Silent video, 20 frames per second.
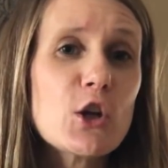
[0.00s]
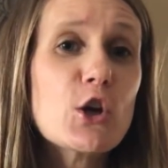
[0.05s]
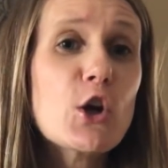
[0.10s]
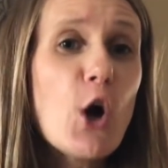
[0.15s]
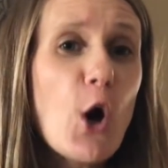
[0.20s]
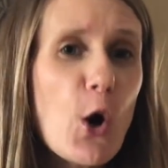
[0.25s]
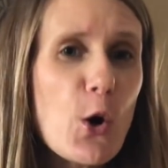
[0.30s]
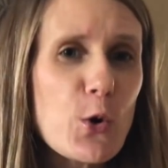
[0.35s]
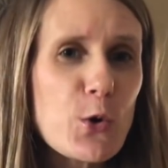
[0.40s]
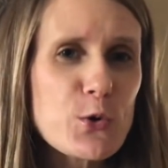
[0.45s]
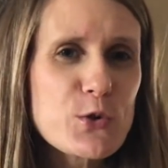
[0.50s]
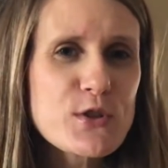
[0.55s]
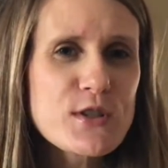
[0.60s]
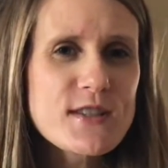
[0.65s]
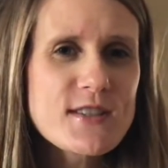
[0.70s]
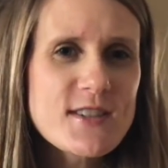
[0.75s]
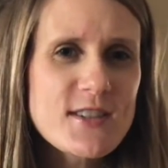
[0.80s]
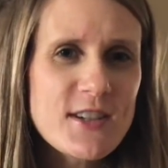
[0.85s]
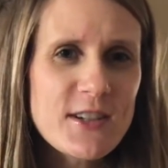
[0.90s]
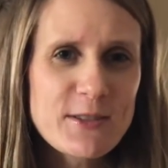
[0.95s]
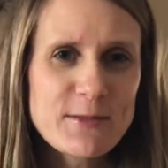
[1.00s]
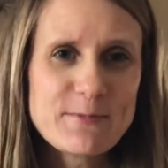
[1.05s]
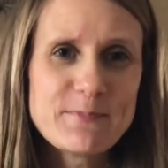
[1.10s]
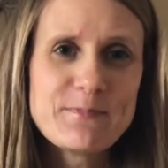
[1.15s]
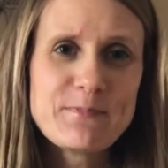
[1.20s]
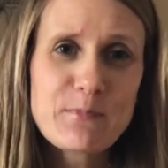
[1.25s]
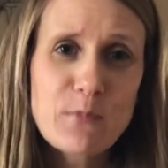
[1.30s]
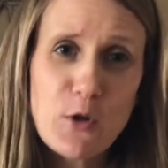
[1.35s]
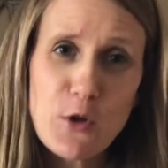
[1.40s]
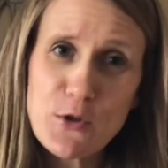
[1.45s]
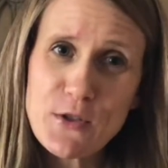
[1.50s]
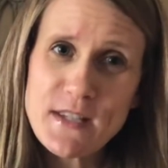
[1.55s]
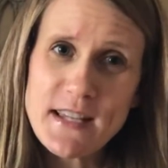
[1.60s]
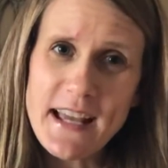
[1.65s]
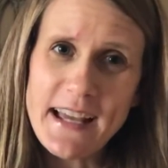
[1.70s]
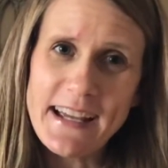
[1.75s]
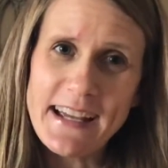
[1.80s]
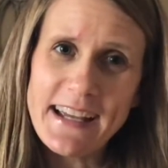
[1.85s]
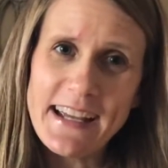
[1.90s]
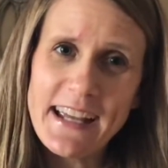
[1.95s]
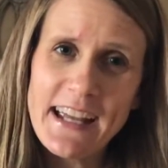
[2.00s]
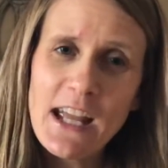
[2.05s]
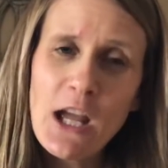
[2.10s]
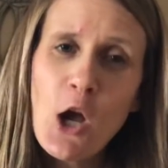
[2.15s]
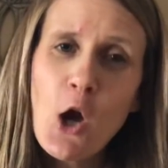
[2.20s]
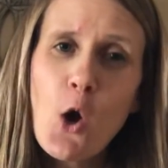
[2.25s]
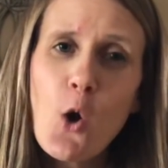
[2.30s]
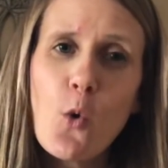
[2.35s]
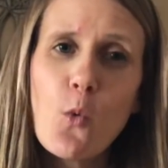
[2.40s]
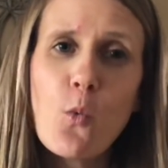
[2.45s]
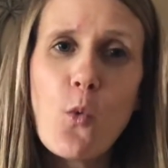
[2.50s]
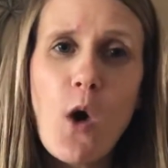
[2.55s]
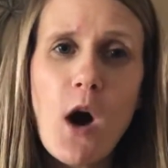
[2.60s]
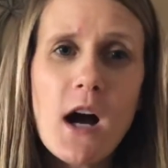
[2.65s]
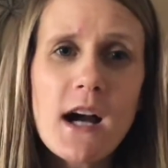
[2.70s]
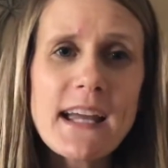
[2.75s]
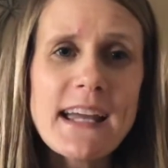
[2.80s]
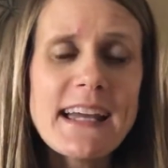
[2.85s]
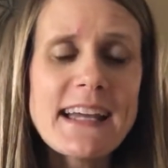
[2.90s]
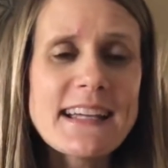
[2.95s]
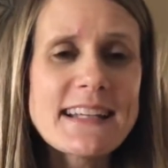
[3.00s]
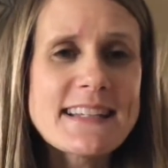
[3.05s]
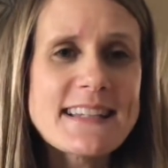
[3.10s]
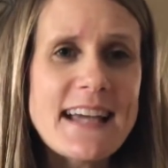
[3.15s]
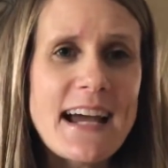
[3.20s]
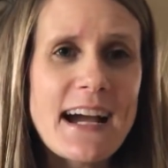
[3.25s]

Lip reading: ghost per se, walking